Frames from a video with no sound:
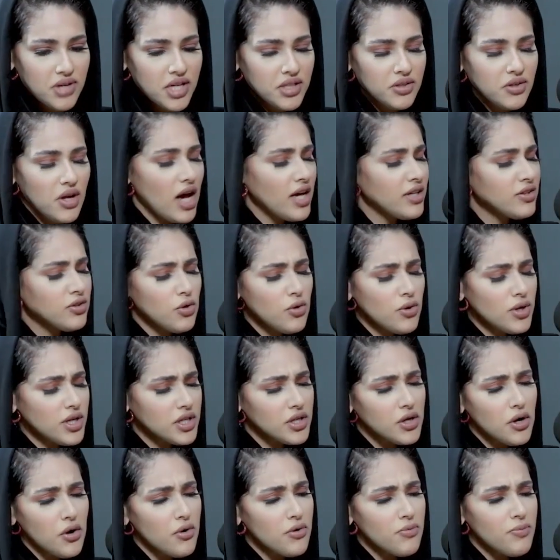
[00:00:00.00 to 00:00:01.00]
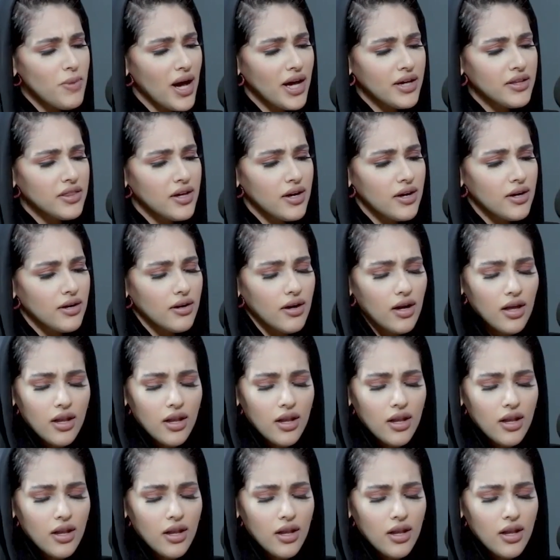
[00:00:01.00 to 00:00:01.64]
I don't want to go back there.